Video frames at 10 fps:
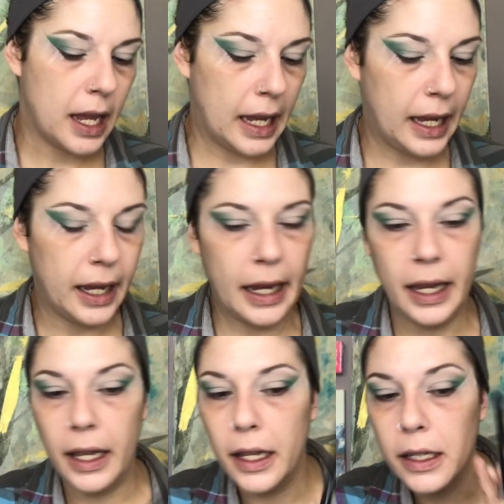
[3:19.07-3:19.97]

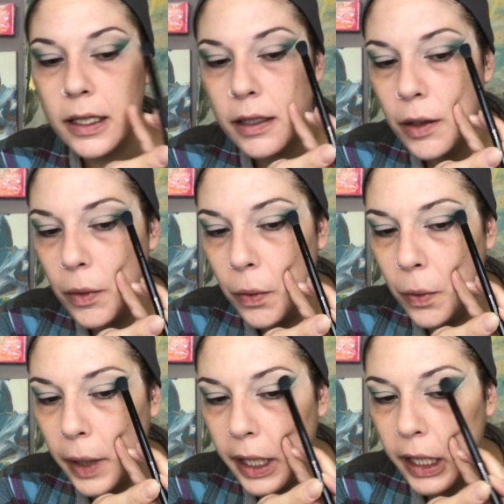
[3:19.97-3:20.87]
And
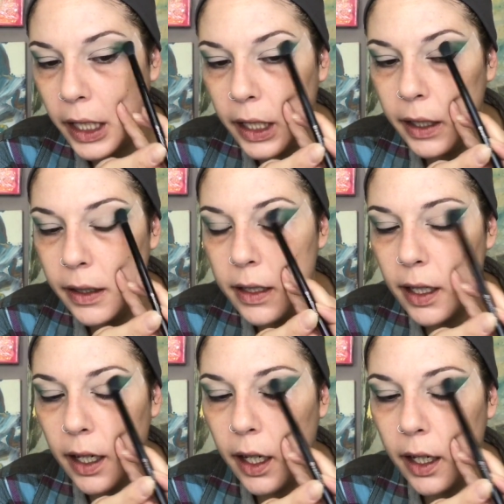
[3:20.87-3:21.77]
when he
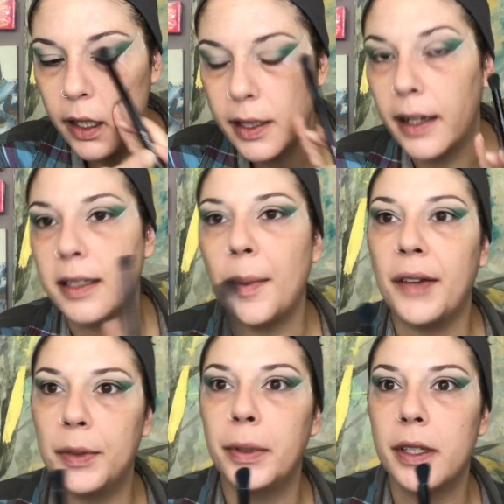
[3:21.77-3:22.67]
does, I guess I'm gonna
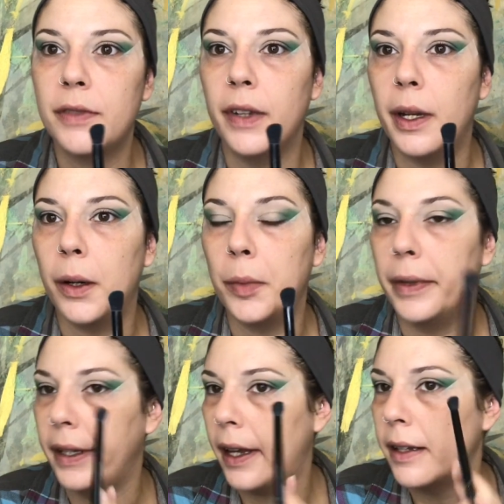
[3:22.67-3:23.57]
have to put this video up
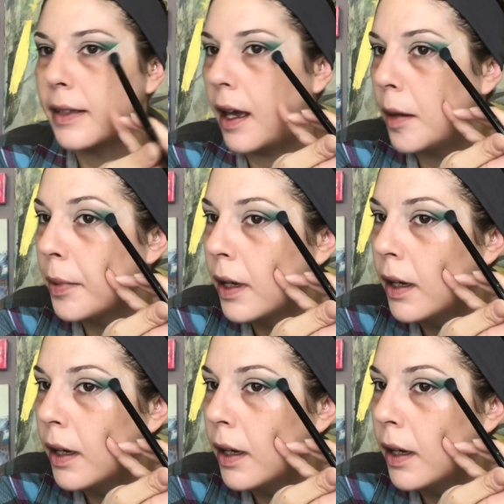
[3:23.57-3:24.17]
like ASAP.